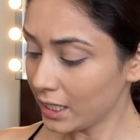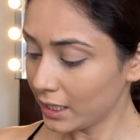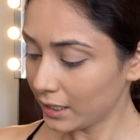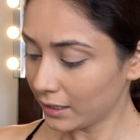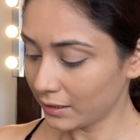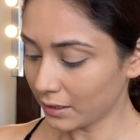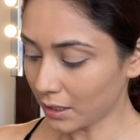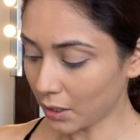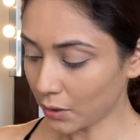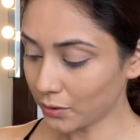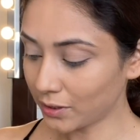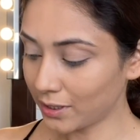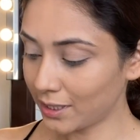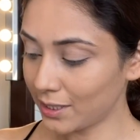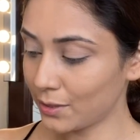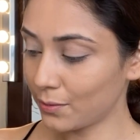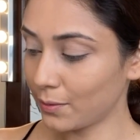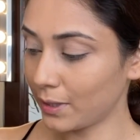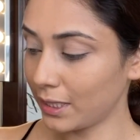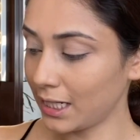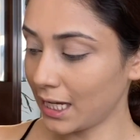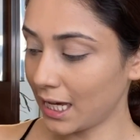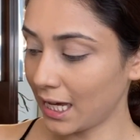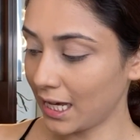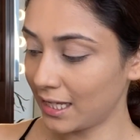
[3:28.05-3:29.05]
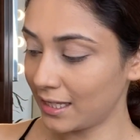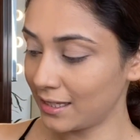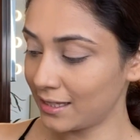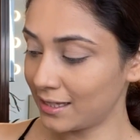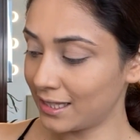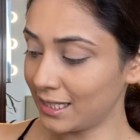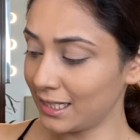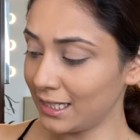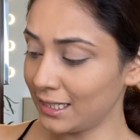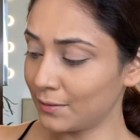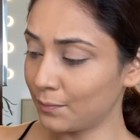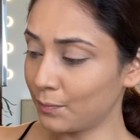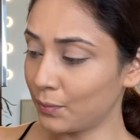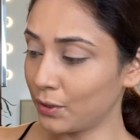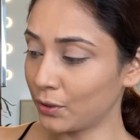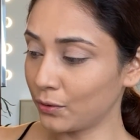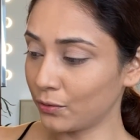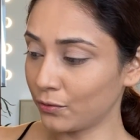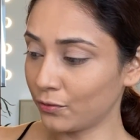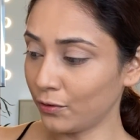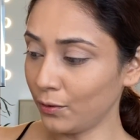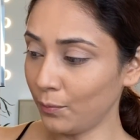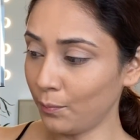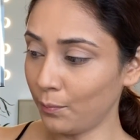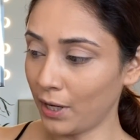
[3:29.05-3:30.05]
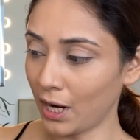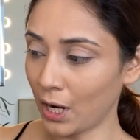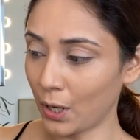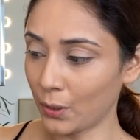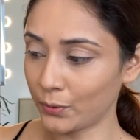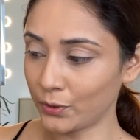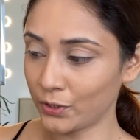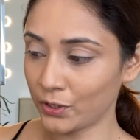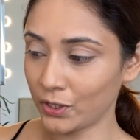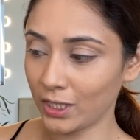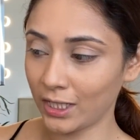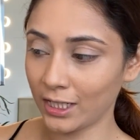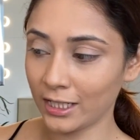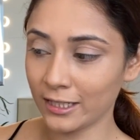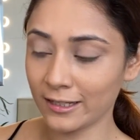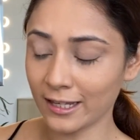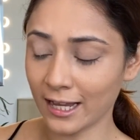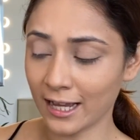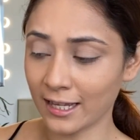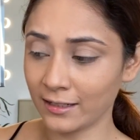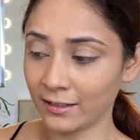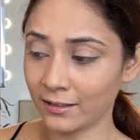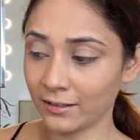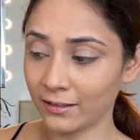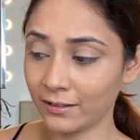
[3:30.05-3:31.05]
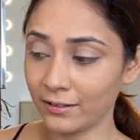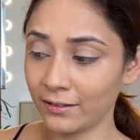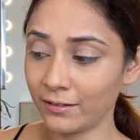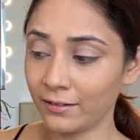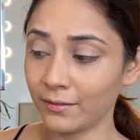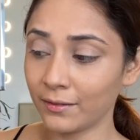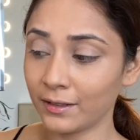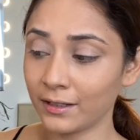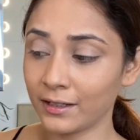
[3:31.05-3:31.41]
Now this one has these beautiful brown shades and her